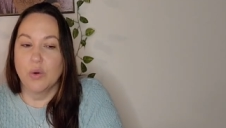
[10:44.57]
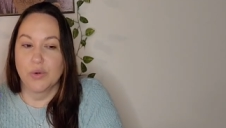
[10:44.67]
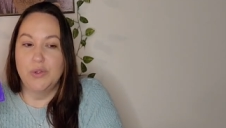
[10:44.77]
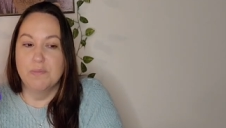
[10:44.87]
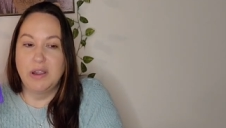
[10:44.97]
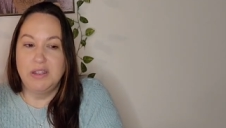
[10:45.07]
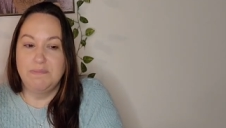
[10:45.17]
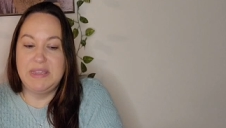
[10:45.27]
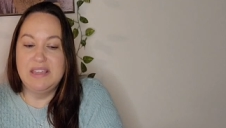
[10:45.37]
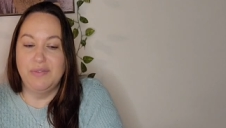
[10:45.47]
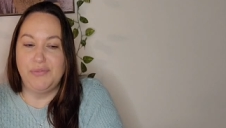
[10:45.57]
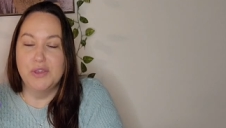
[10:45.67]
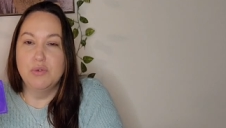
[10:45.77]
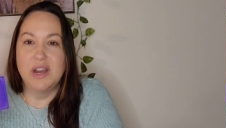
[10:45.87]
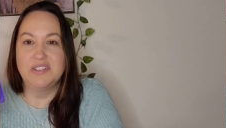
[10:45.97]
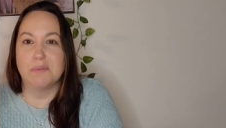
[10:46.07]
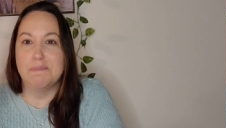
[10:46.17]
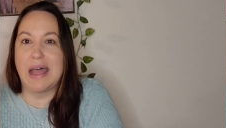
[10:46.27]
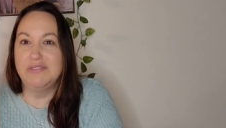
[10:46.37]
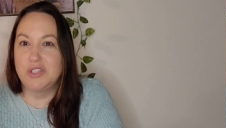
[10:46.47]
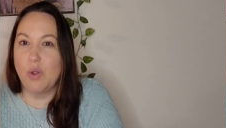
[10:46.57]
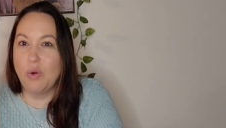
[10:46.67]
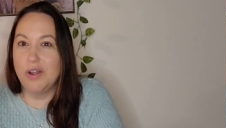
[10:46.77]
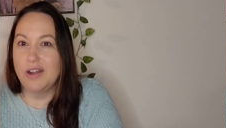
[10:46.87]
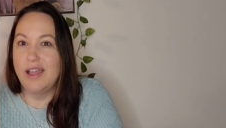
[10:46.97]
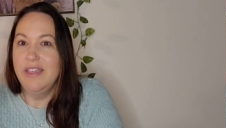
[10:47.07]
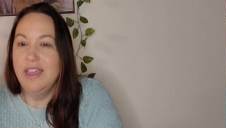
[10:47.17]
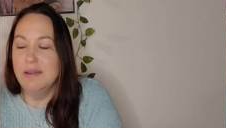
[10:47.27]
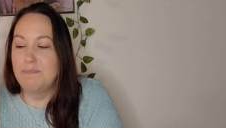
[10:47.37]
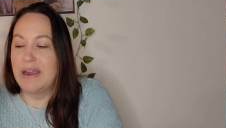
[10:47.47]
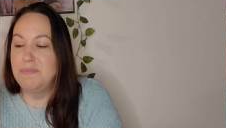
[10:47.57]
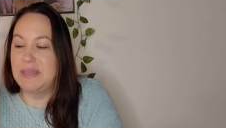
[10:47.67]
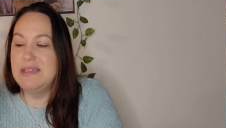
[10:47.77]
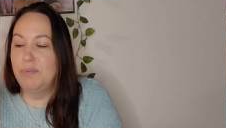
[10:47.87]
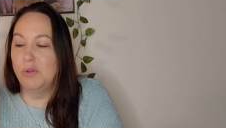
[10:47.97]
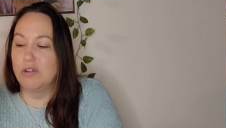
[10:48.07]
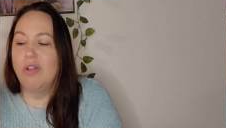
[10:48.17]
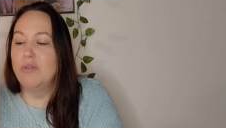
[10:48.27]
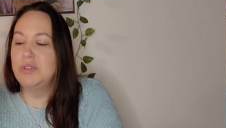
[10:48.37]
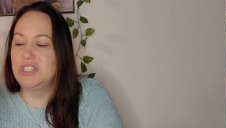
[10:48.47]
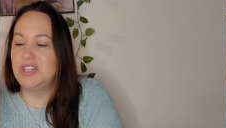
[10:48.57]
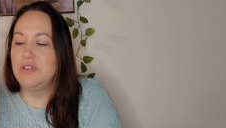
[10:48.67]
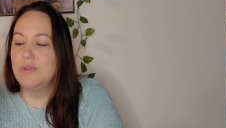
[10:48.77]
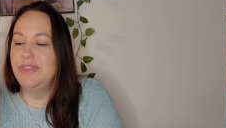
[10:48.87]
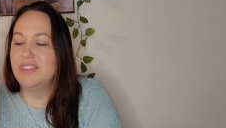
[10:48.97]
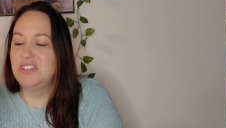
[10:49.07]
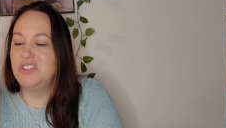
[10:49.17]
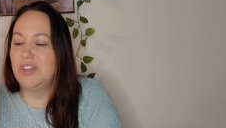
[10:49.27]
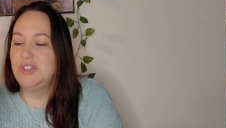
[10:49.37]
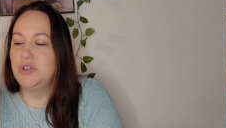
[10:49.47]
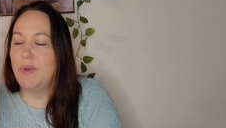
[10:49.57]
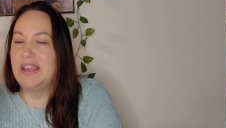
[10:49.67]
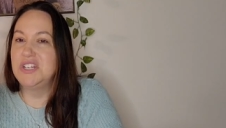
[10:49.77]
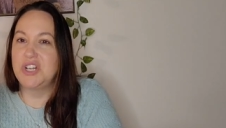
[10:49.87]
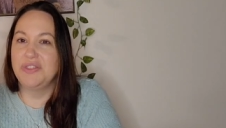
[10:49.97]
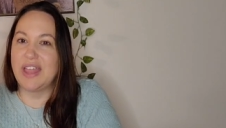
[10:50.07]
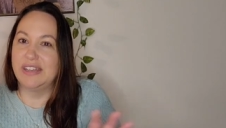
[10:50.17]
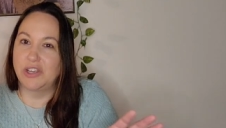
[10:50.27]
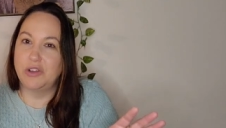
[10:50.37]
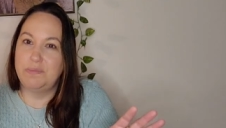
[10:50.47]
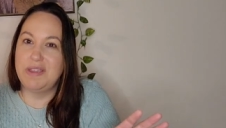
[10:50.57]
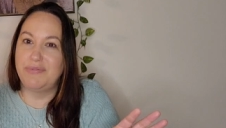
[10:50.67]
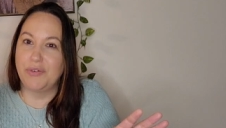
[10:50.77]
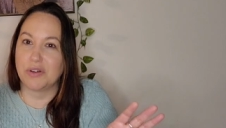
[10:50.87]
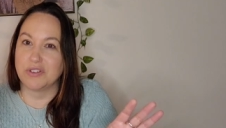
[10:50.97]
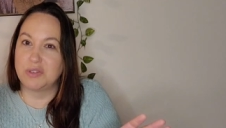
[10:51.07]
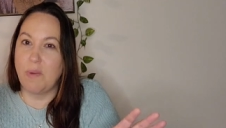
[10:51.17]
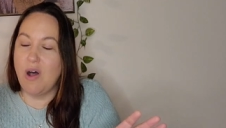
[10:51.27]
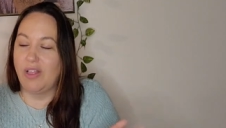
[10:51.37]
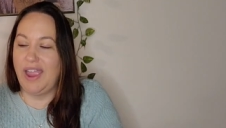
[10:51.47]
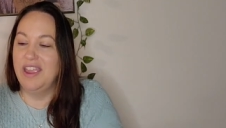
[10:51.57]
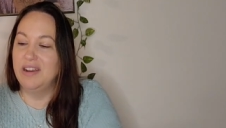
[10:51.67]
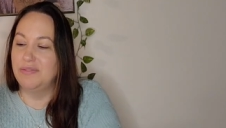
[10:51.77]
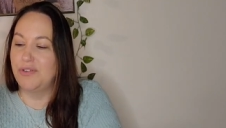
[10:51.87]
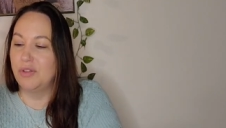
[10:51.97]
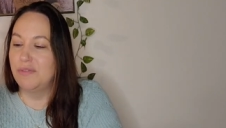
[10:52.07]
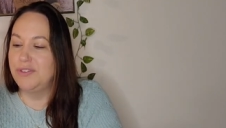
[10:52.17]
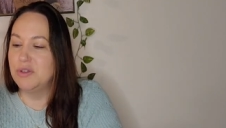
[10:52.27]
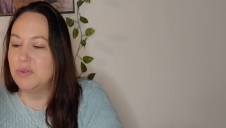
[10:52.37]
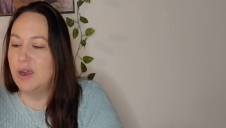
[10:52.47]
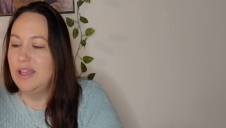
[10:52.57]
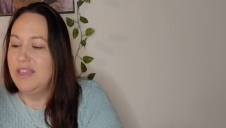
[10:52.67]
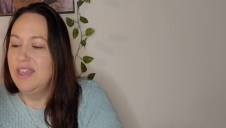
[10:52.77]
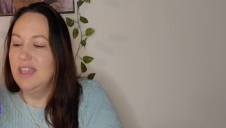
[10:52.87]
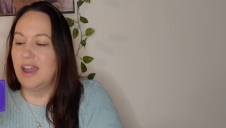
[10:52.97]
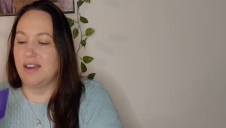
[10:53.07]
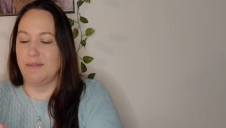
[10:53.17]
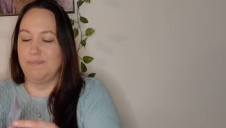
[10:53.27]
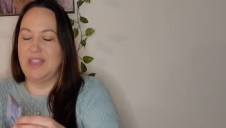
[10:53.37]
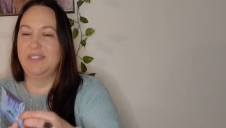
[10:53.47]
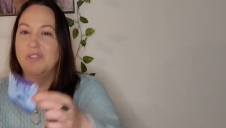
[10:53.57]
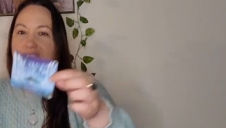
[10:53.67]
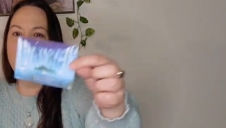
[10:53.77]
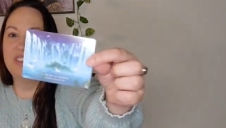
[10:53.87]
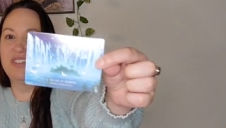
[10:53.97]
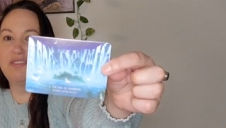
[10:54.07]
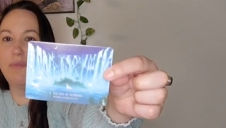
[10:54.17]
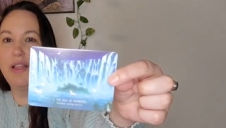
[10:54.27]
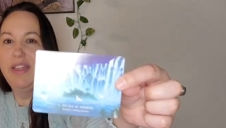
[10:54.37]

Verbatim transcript: or you might be viewed as a mentor by people close to you in this situation that could be for a small handful of you. Um, and look at this